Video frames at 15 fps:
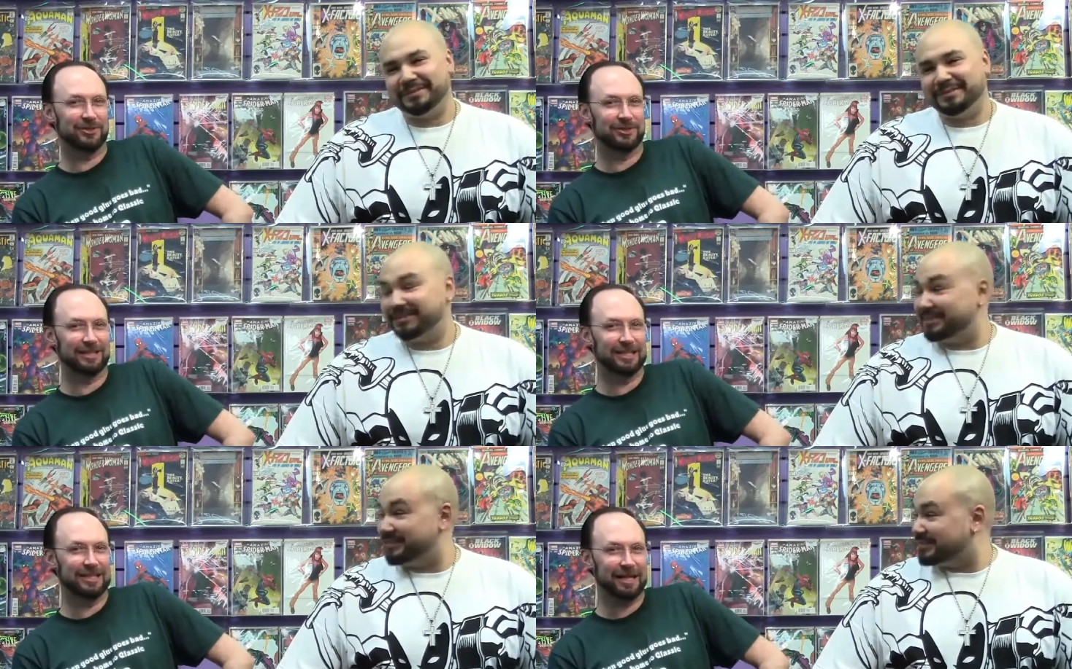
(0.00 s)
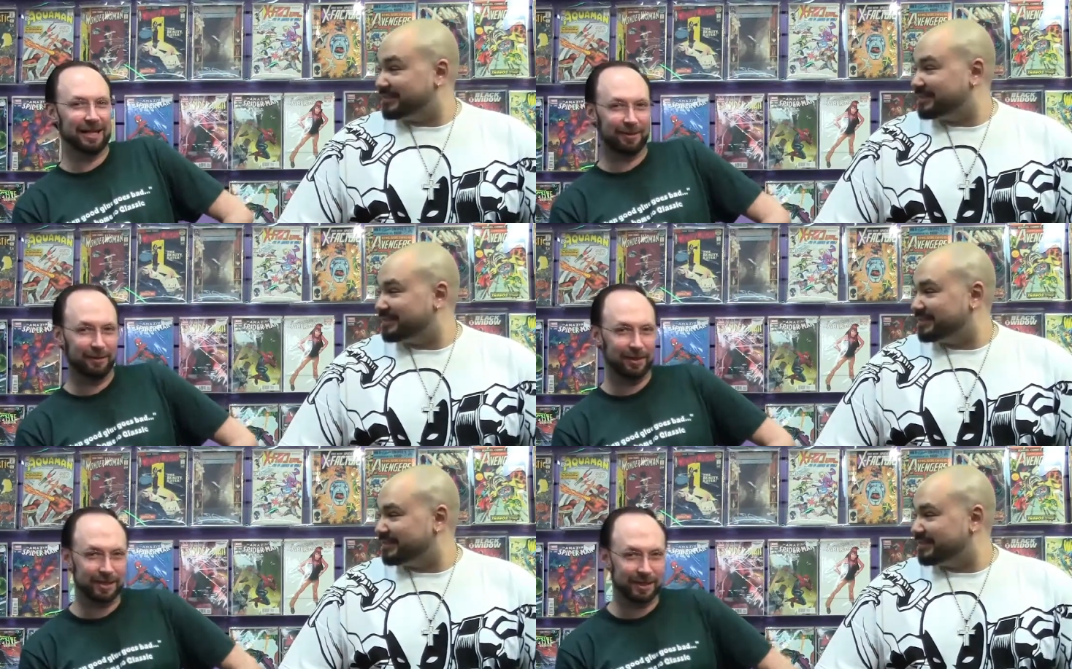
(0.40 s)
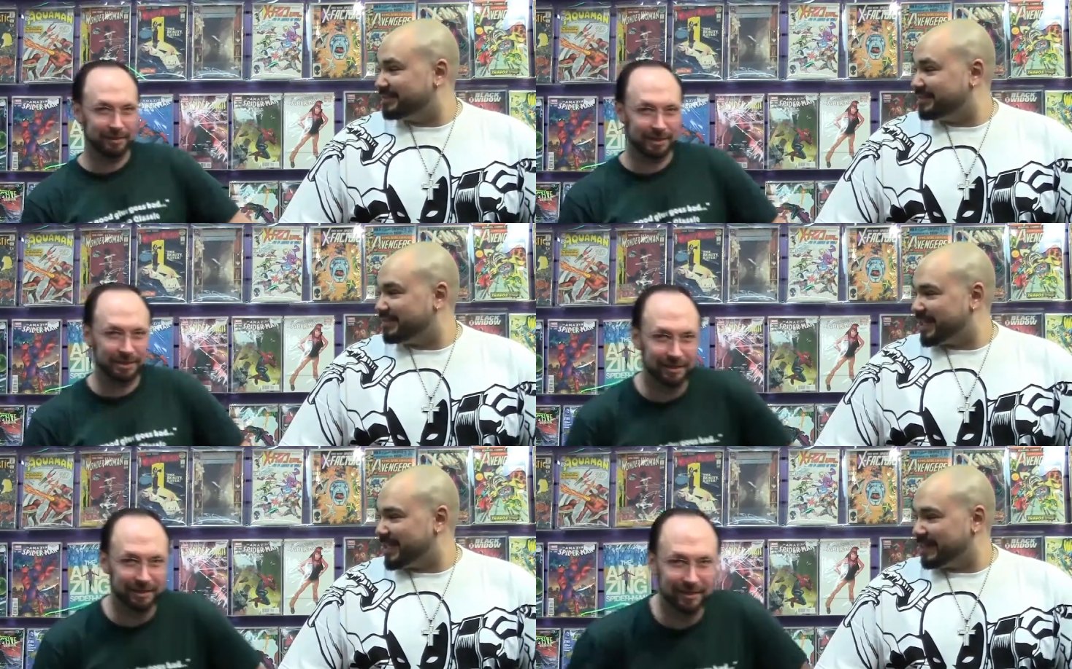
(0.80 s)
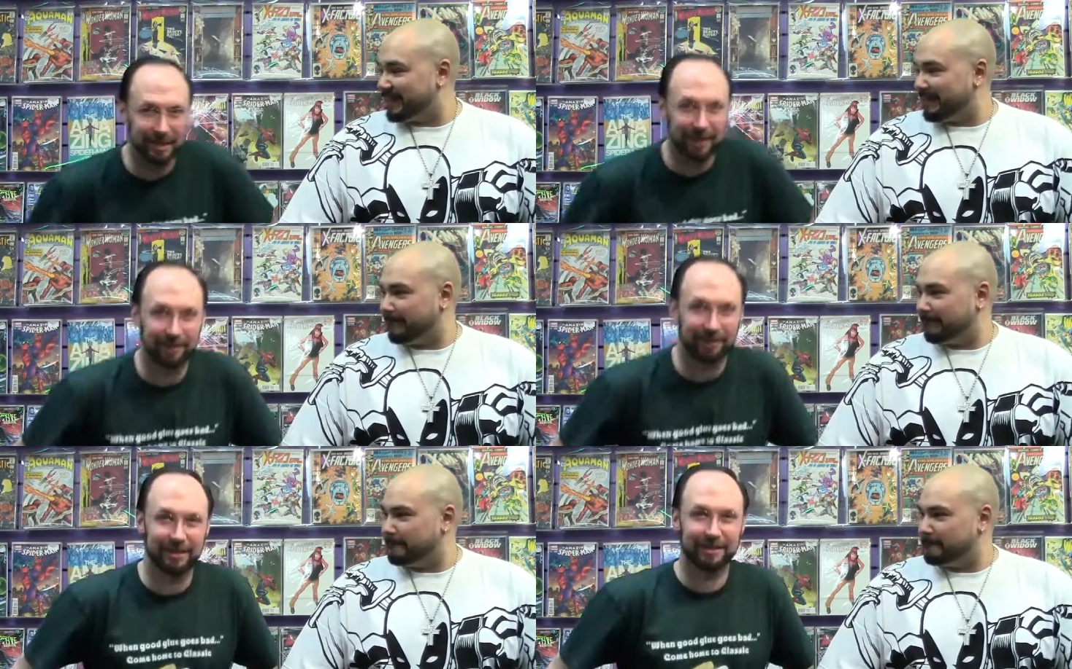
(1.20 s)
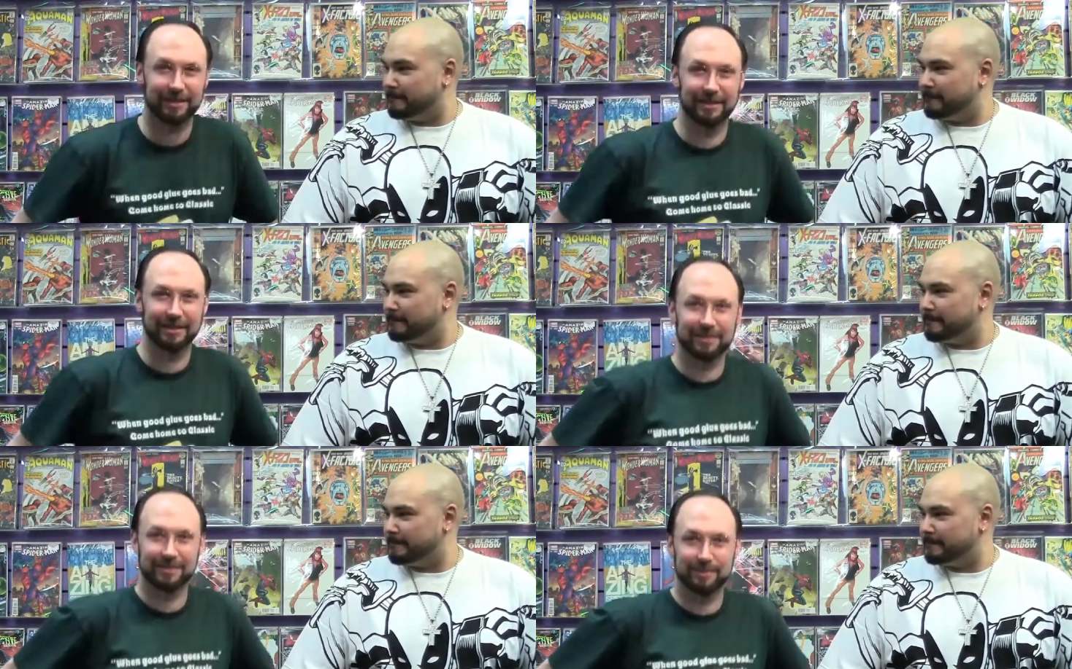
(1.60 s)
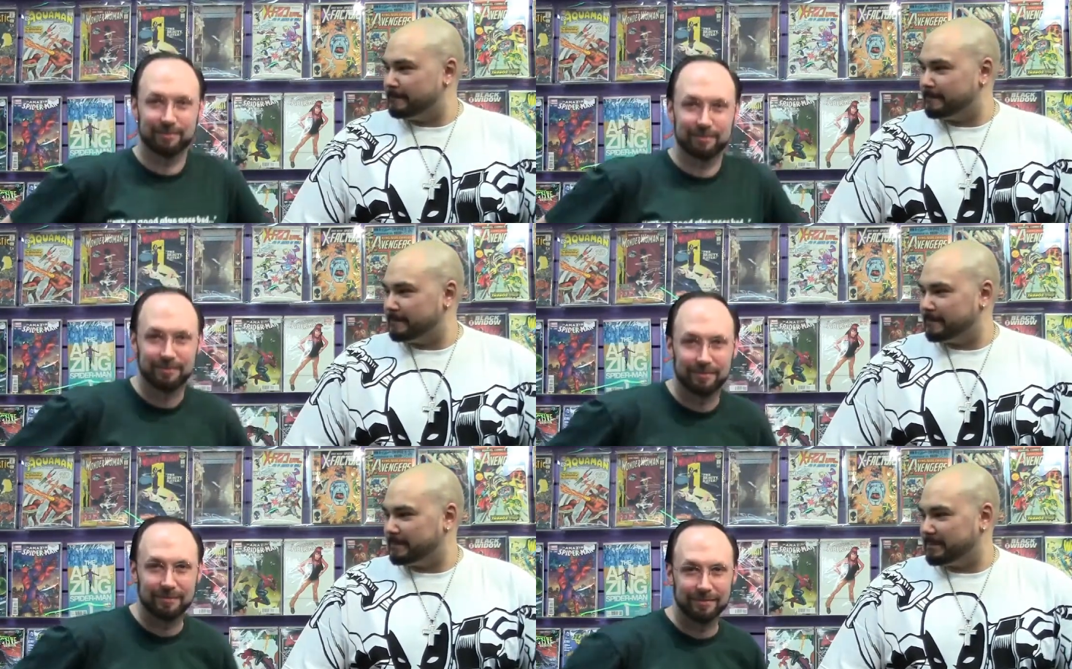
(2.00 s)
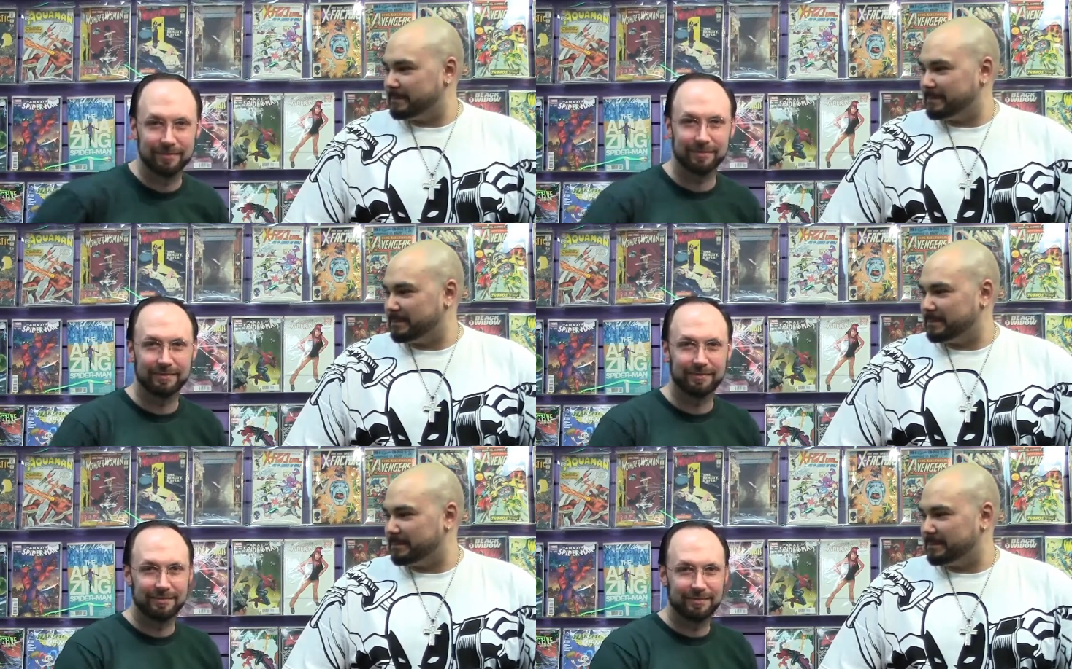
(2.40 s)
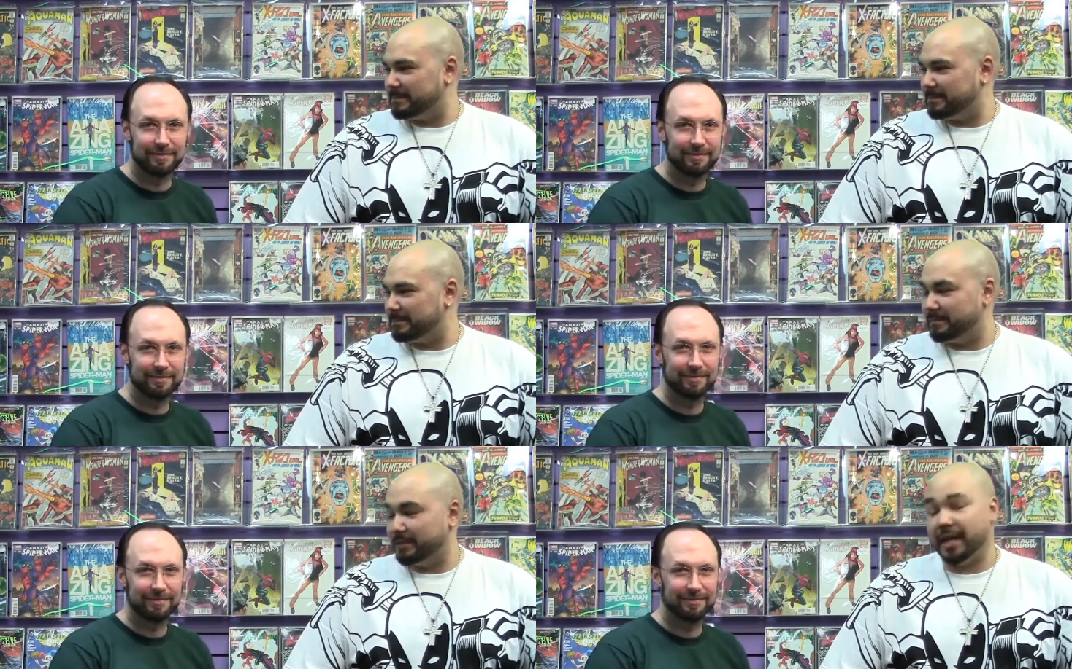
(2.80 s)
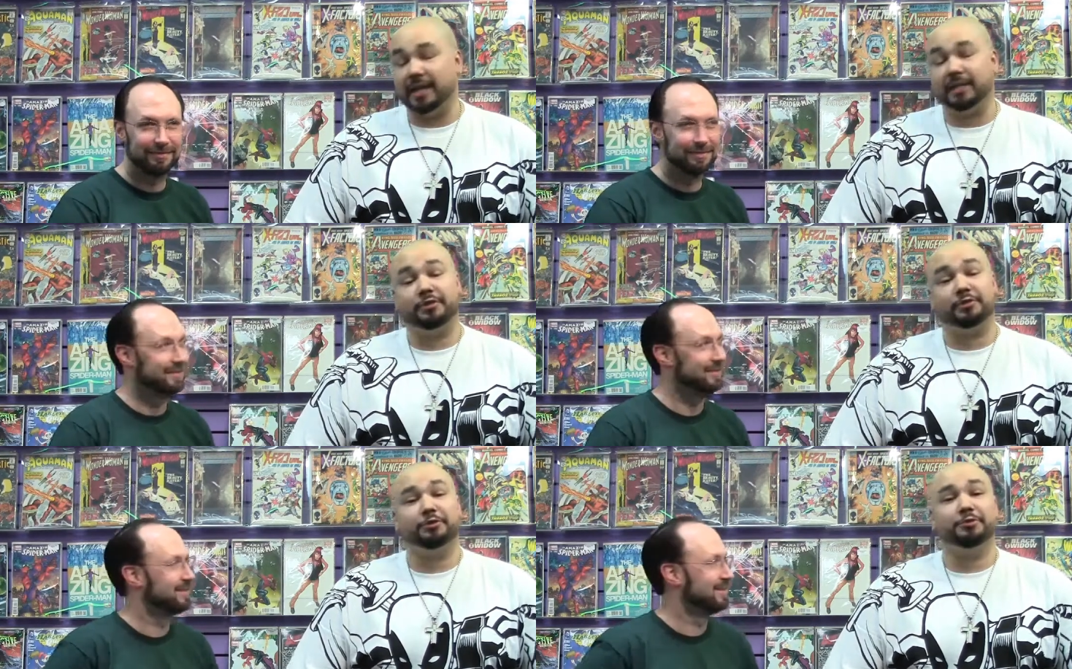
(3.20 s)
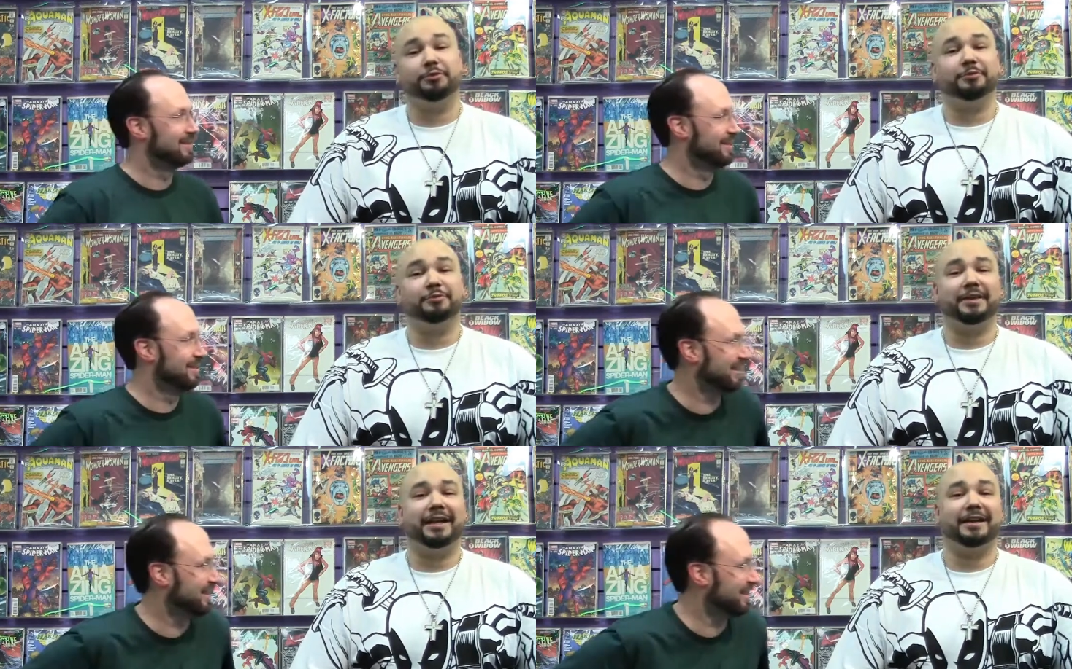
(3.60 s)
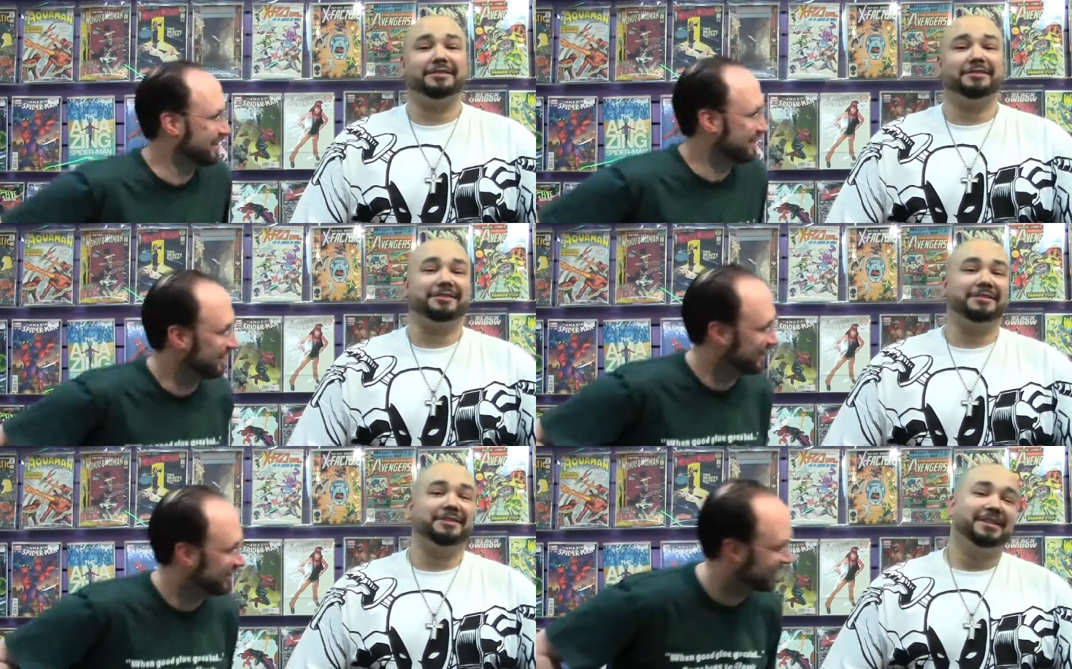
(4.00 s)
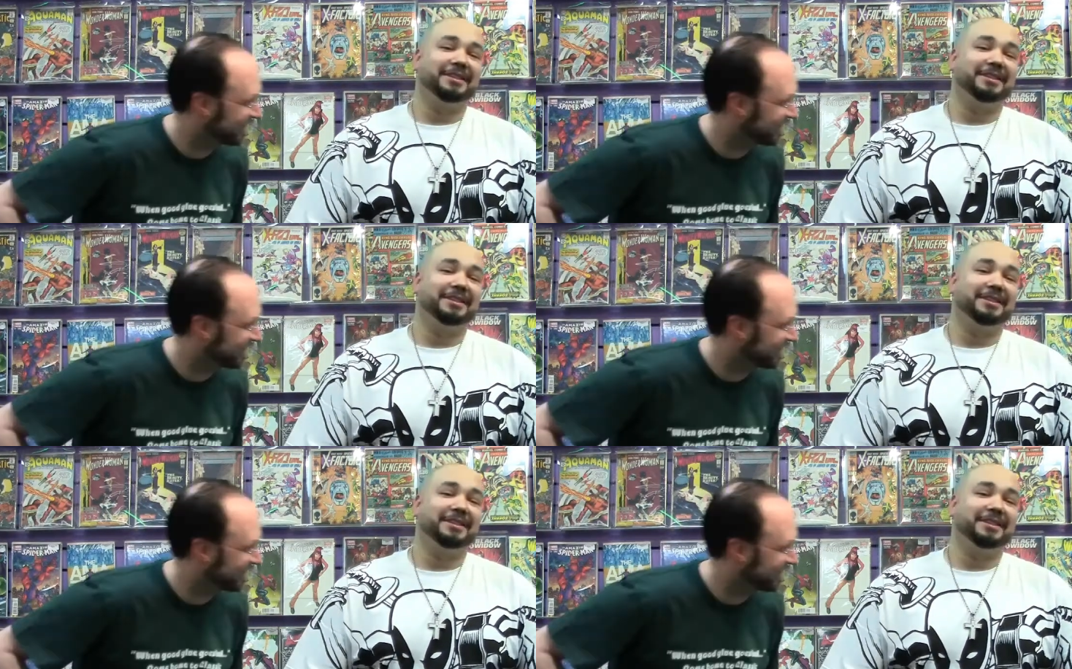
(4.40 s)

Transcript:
Speaker 1: seat. Otherwise, I'd be sitting down like this.
Speaker 2: Yeah, that's true, actually.